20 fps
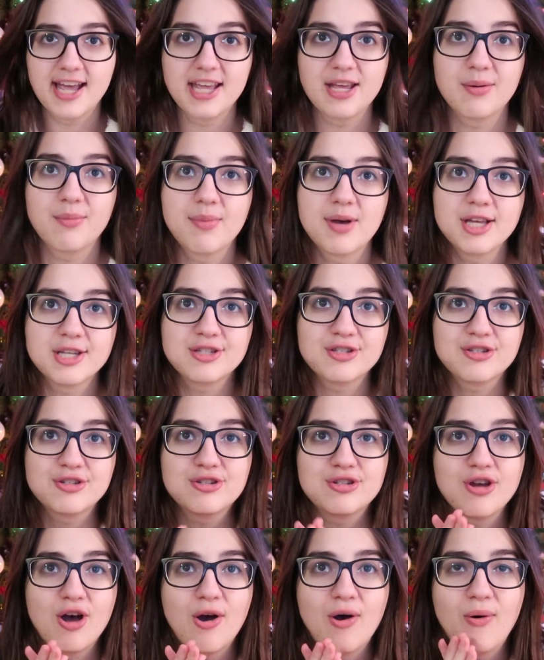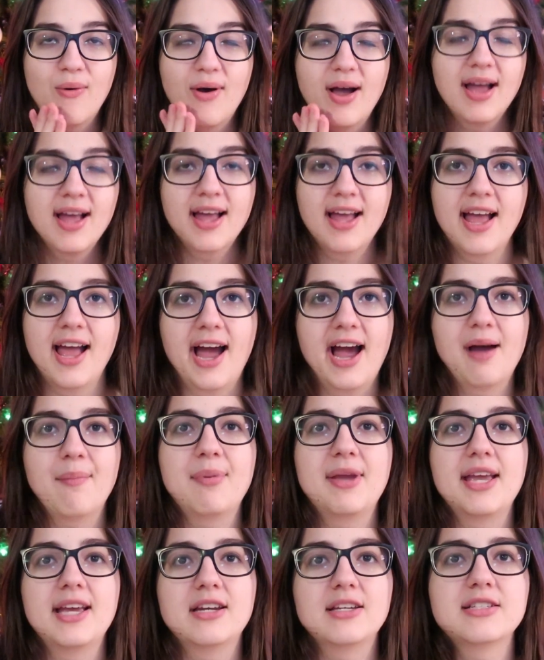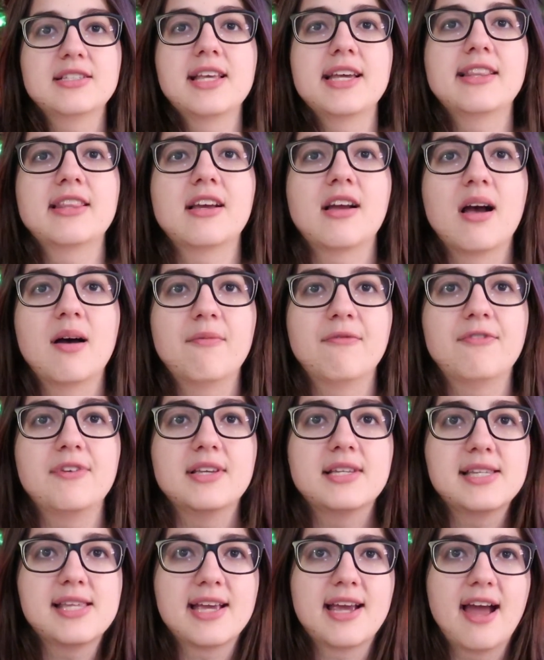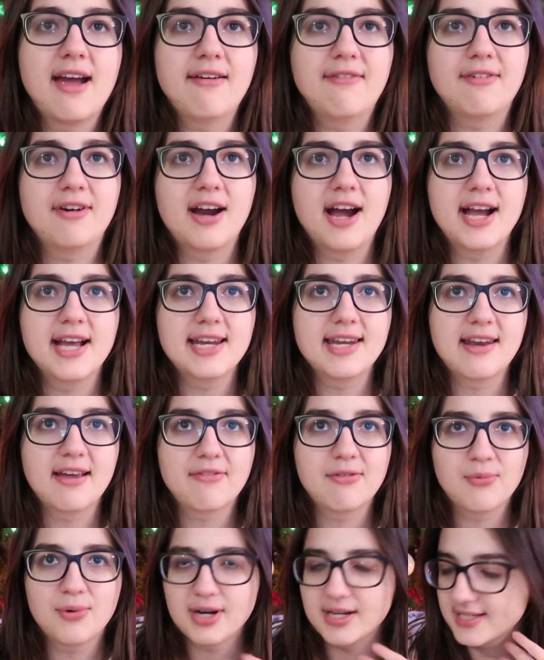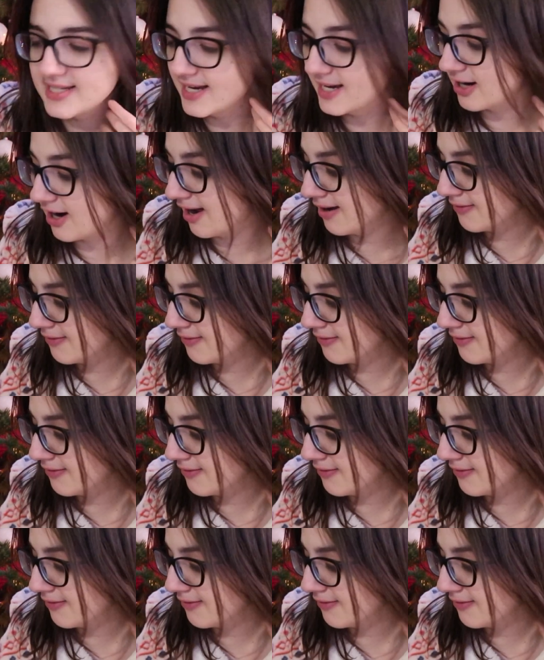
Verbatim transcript: I am so happy. It is like the comfiest thing ever. I never want to take it